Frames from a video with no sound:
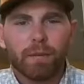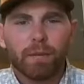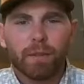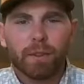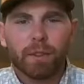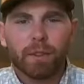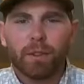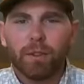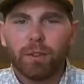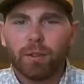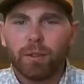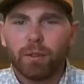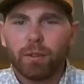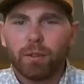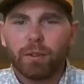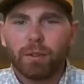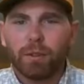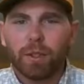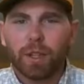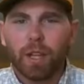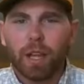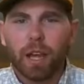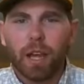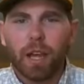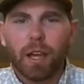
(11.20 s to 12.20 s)
You
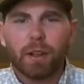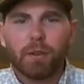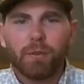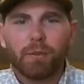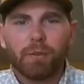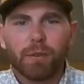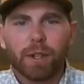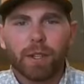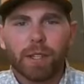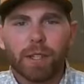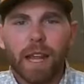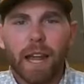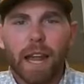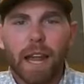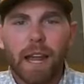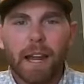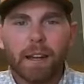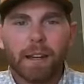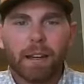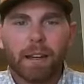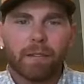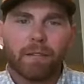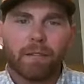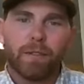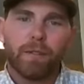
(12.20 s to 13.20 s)
can
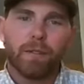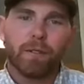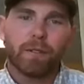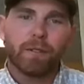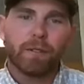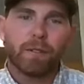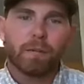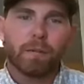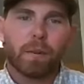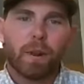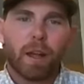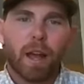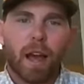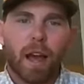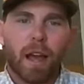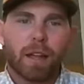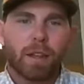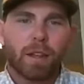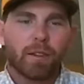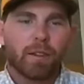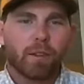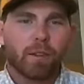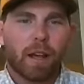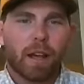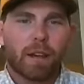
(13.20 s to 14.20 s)
retain a food
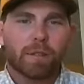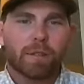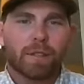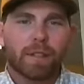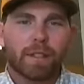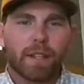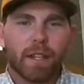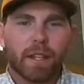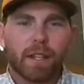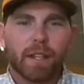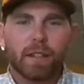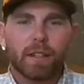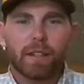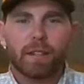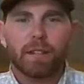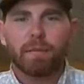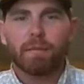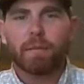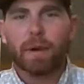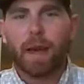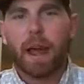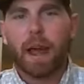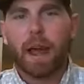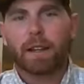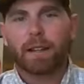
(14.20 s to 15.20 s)
supply. You'll have seeds
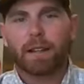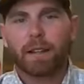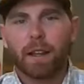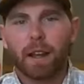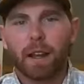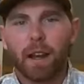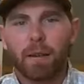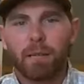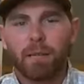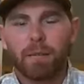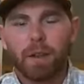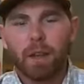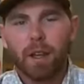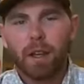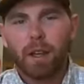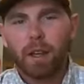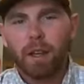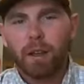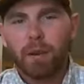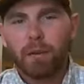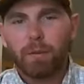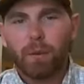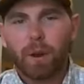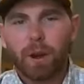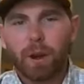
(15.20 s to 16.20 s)
backed up,
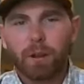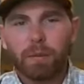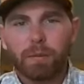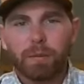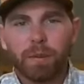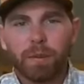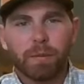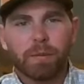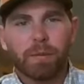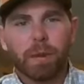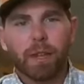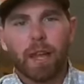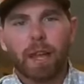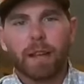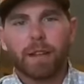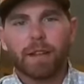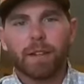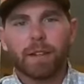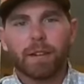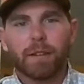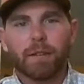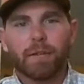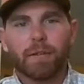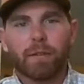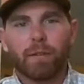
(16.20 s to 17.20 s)
ready to be
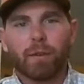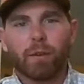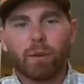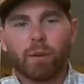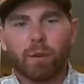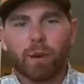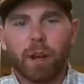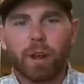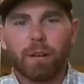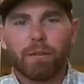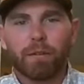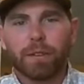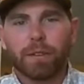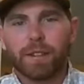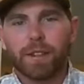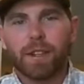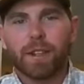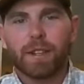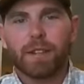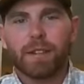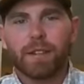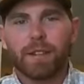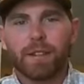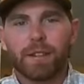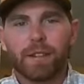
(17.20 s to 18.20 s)
planted for whatever
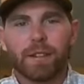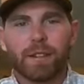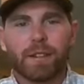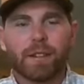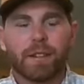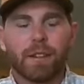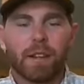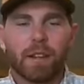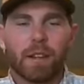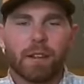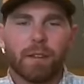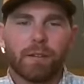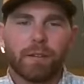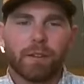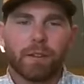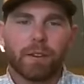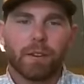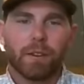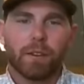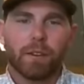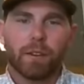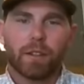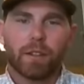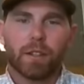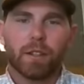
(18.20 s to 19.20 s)
season if
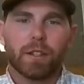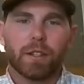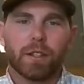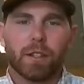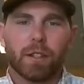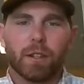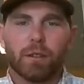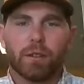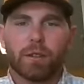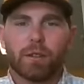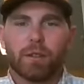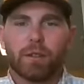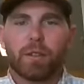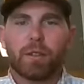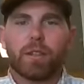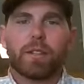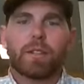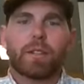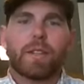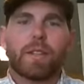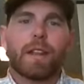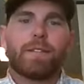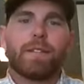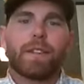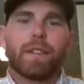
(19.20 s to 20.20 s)
you're continuously
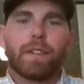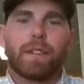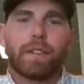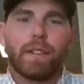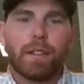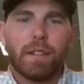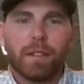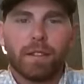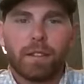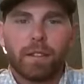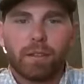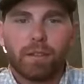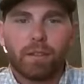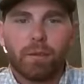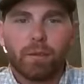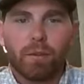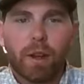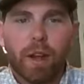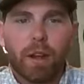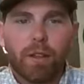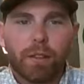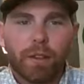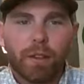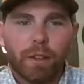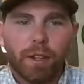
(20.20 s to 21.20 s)
saving seeds
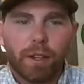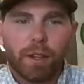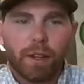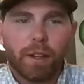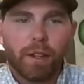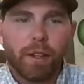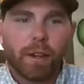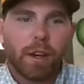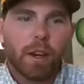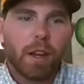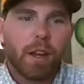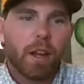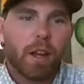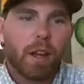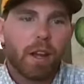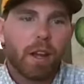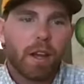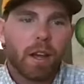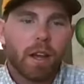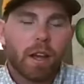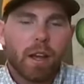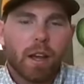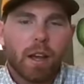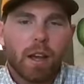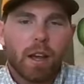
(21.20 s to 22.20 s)
throughout the year.
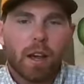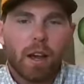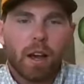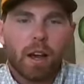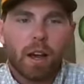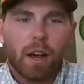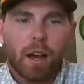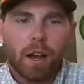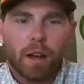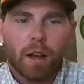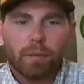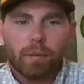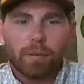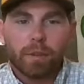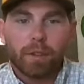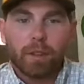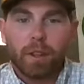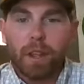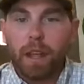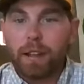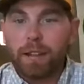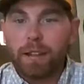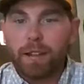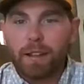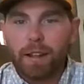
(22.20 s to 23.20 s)
So
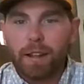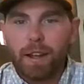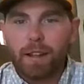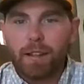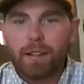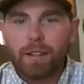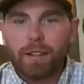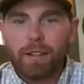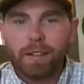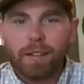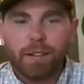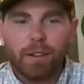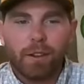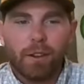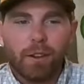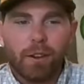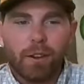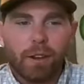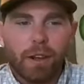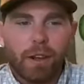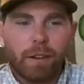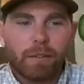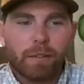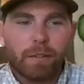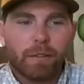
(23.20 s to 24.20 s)
that's nice to know
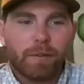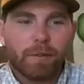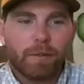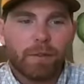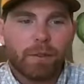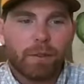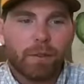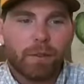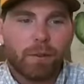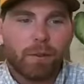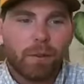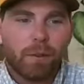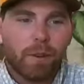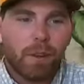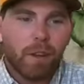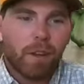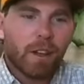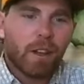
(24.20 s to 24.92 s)
you have some food.